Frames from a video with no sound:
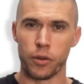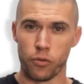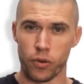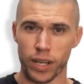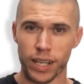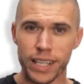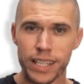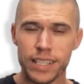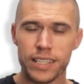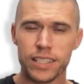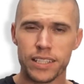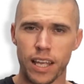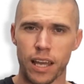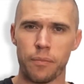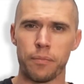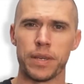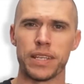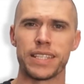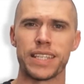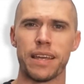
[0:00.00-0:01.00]
be released
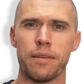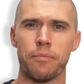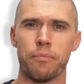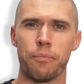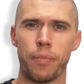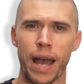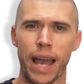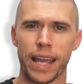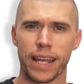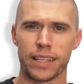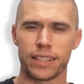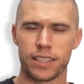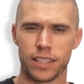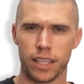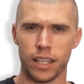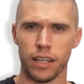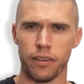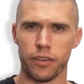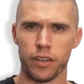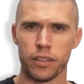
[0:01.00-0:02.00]
and be sent back
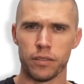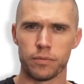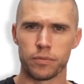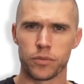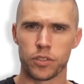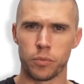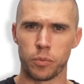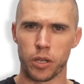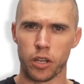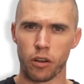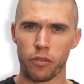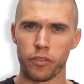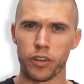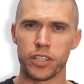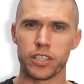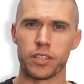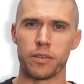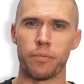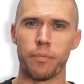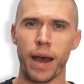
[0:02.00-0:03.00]
to the liver to be
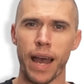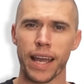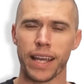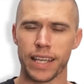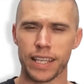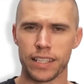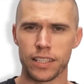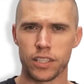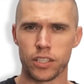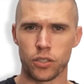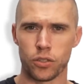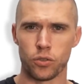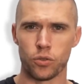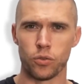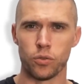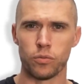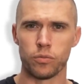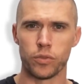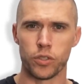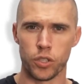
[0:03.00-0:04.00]
converted back
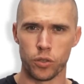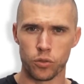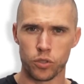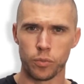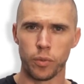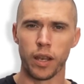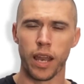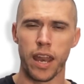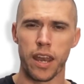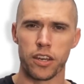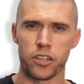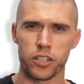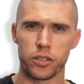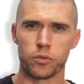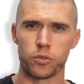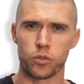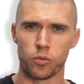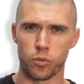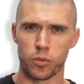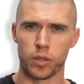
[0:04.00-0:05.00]
into usable
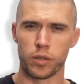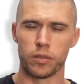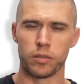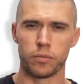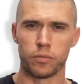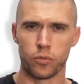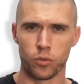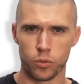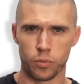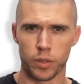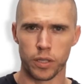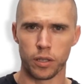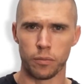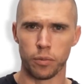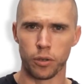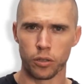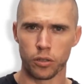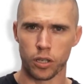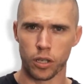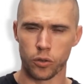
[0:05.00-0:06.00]
energy, which would be
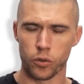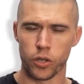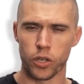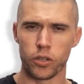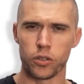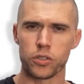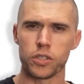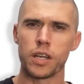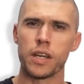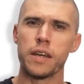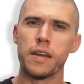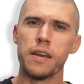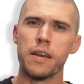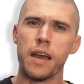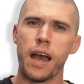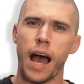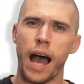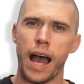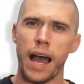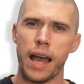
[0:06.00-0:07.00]
the blood glucose,
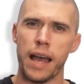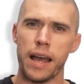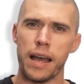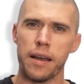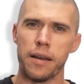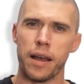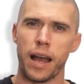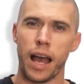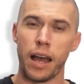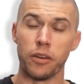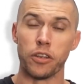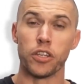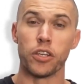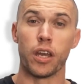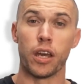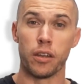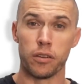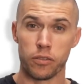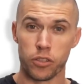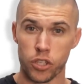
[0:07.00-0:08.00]

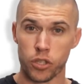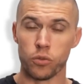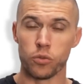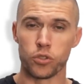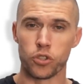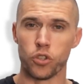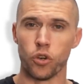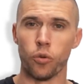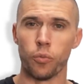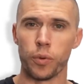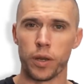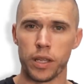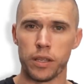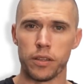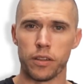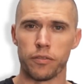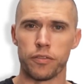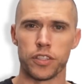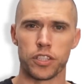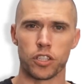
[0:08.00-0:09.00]
and used up
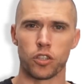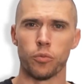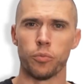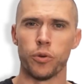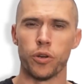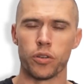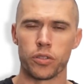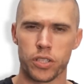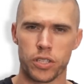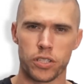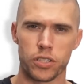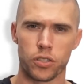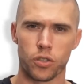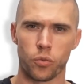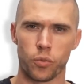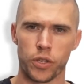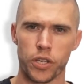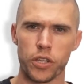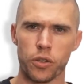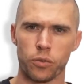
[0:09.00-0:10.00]
in the physical processes
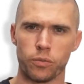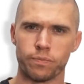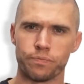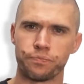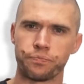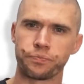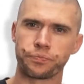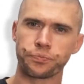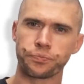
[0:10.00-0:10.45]
that we do.